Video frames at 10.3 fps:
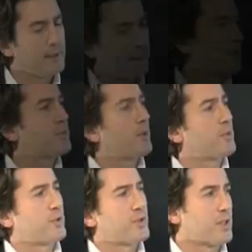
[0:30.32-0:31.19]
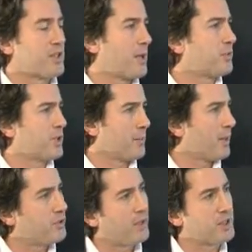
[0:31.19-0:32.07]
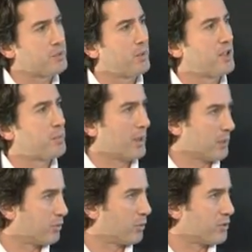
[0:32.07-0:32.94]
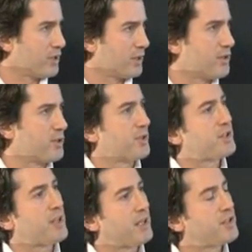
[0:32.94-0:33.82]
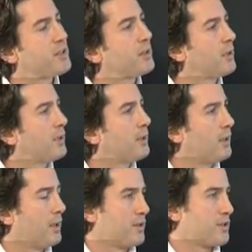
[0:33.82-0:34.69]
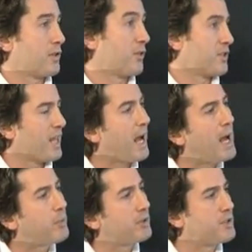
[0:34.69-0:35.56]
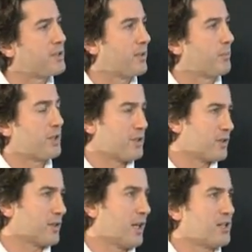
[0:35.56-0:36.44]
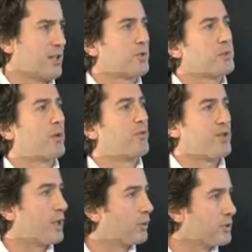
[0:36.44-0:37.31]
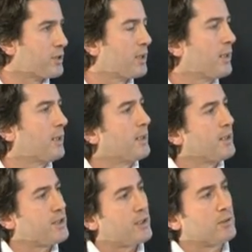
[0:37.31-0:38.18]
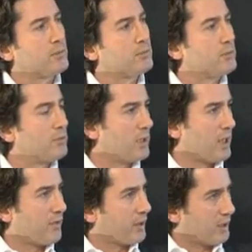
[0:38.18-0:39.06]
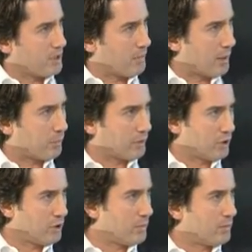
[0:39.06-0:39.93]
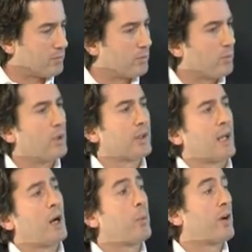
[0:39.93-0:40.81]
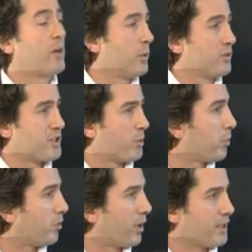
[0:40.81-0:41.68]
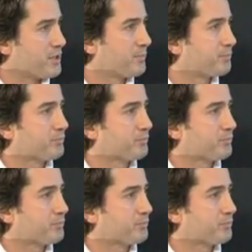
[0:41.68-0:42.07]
Sometimes you'll see subject matter experts being brought in to assist, and so long as that happens, then the business gets the ultimate result. So really I think it's about procurement working out where it wants to operate,